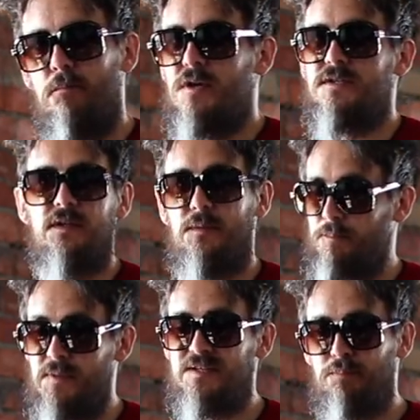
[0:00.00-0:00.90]

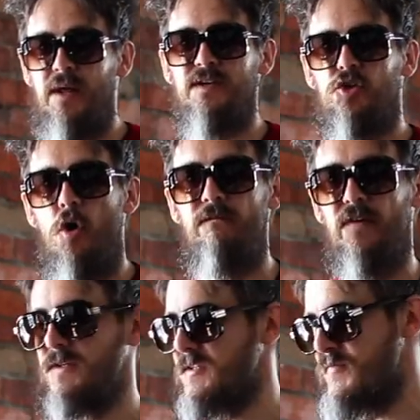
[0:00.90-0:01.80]
misplaced
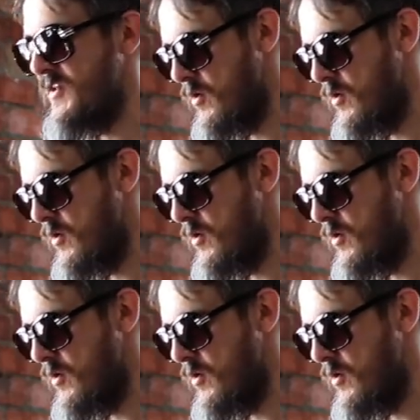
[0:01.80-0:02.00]
confidence. I've said